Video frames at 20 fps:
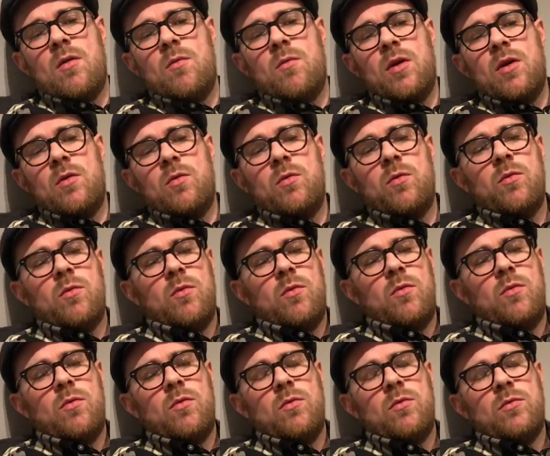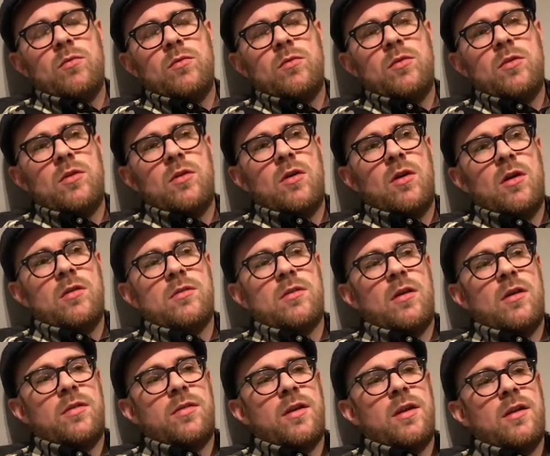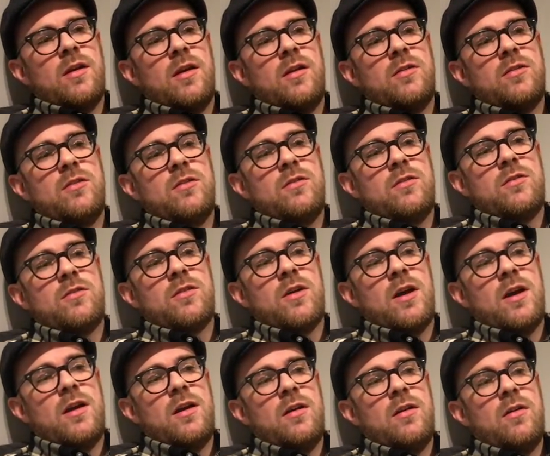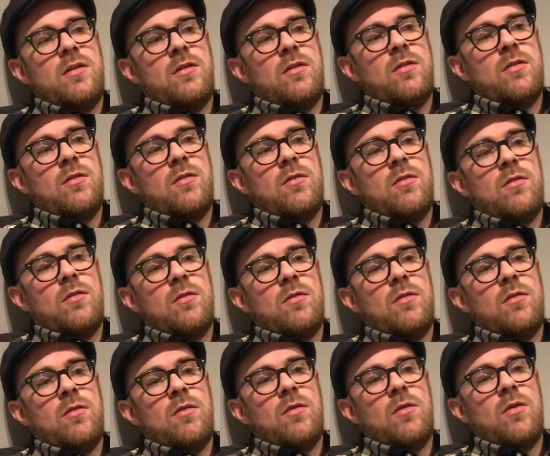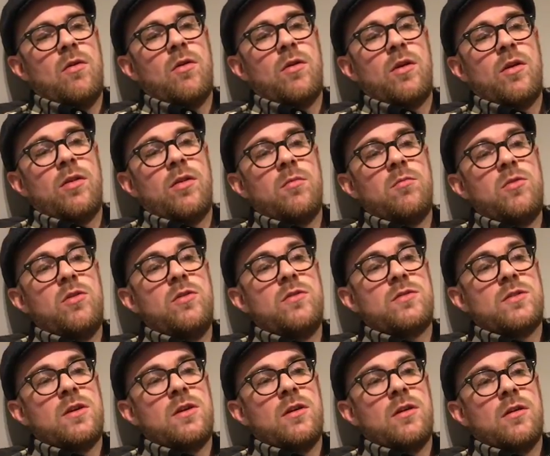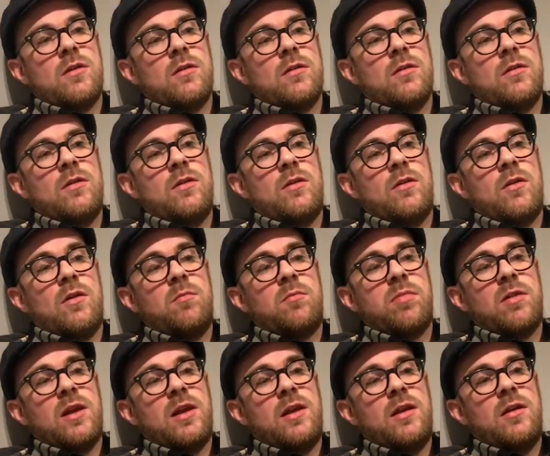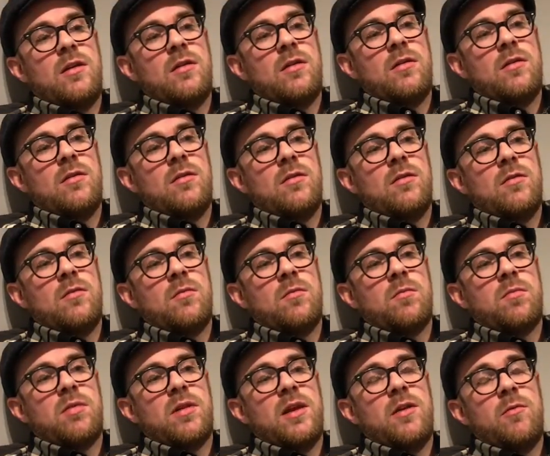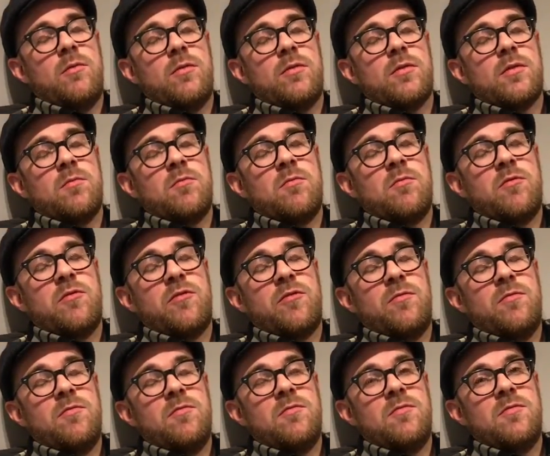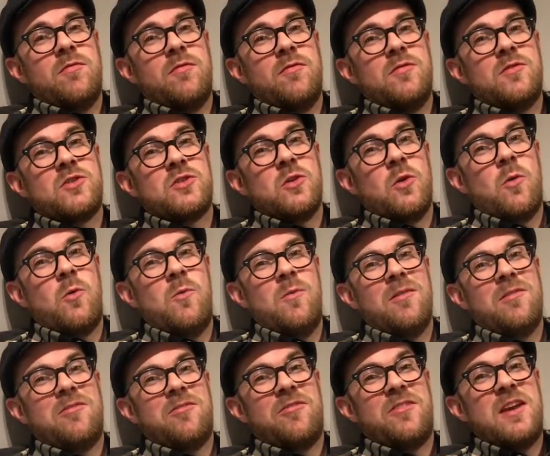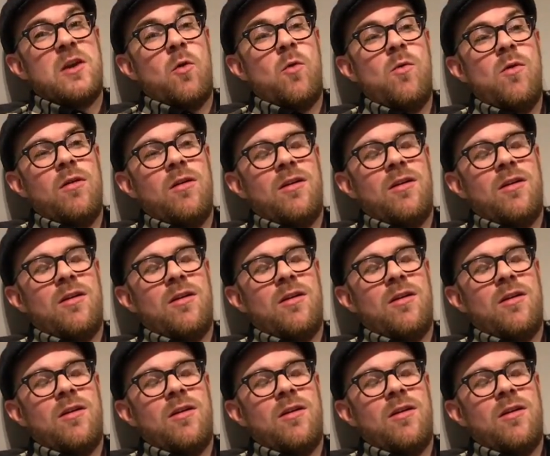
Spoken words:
Well, you know, I think I do try and honour the music, you know, and play with some soul and feel.